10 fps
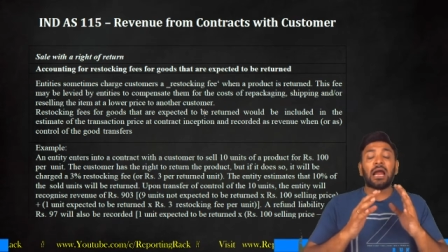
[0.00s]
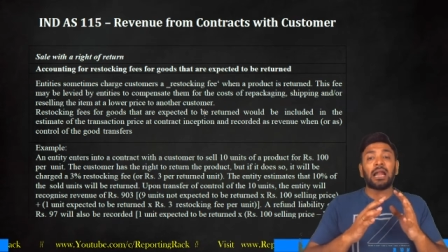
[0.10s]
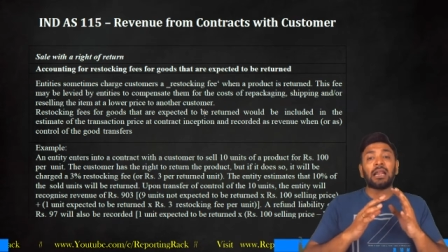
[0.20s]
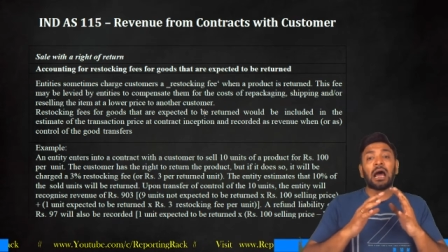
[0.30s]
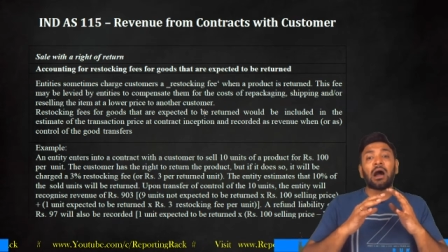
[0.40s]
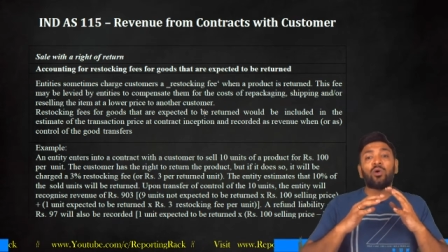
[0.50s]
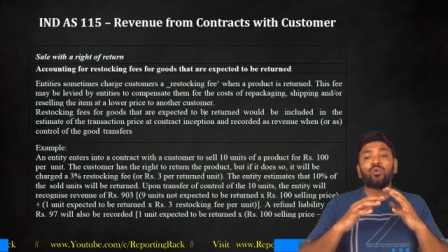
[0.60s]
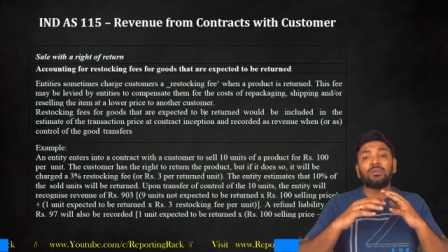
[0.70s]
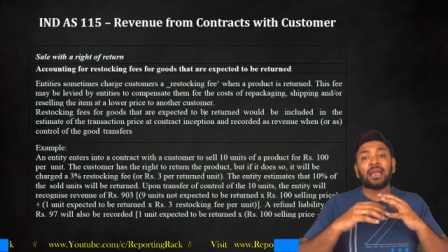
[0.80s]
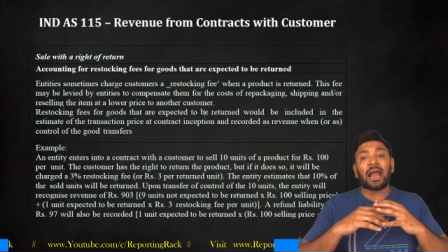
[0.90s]
and how
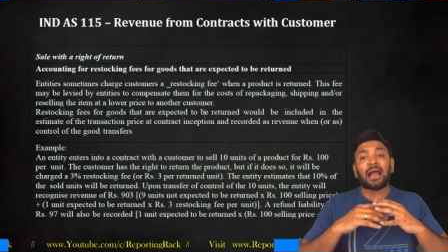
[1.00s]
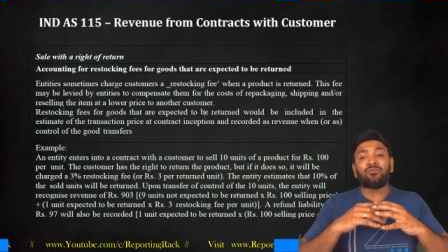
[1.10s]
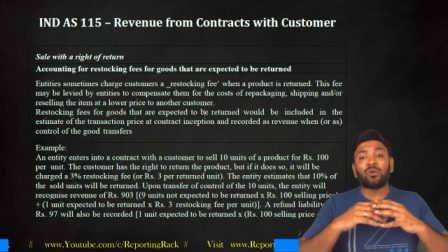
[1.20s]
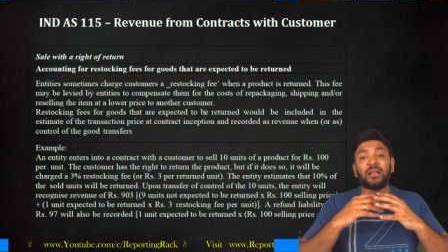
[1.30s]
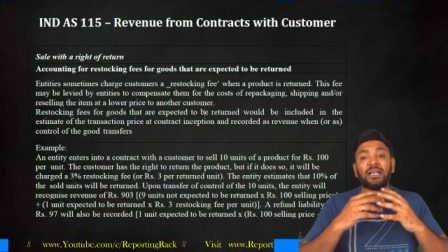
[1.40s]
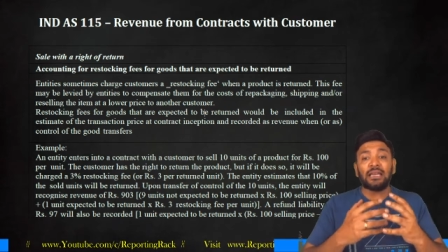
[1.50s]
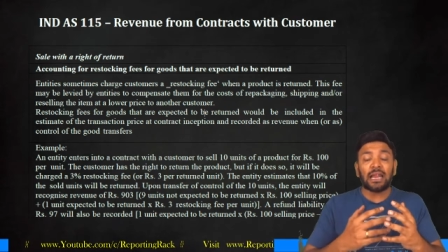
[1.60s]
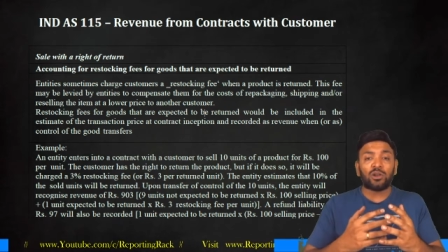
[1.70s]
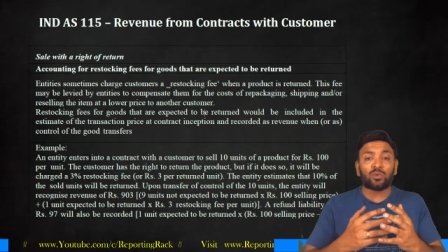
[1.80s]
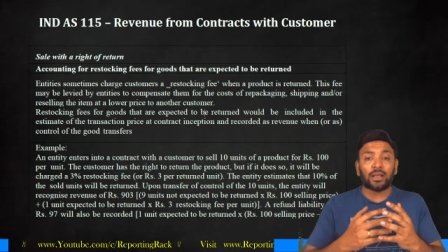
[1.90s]
they have to be
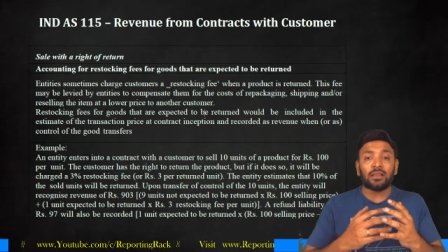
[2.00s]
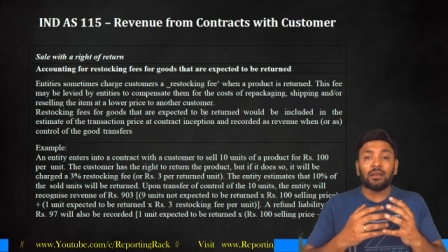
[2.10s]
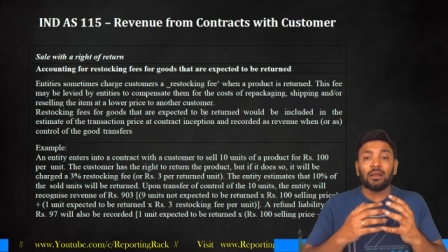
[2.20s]
dealt with